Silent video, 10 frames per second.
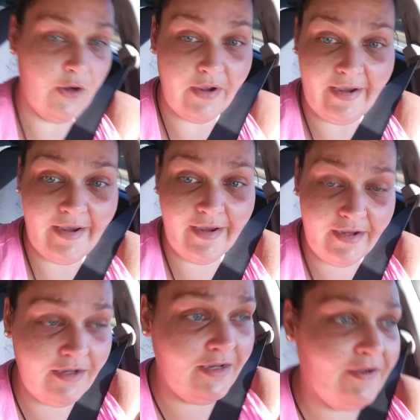
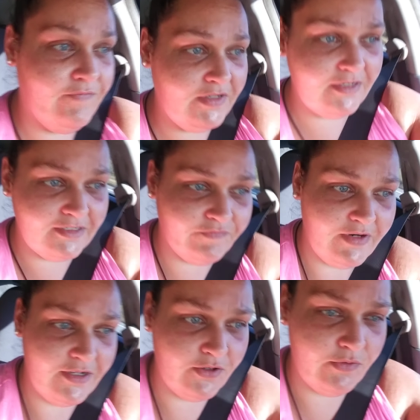Okay, I've done this
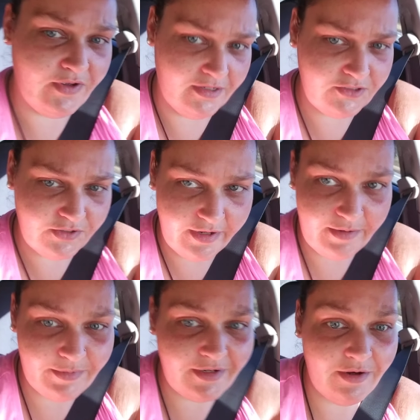video
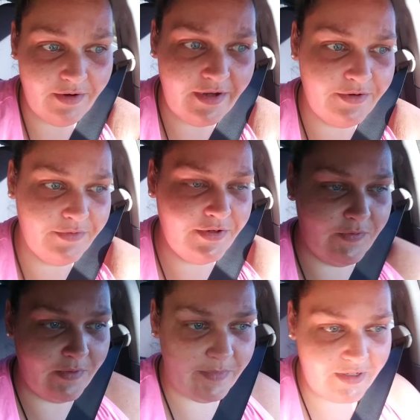yesterday, but now I got to redo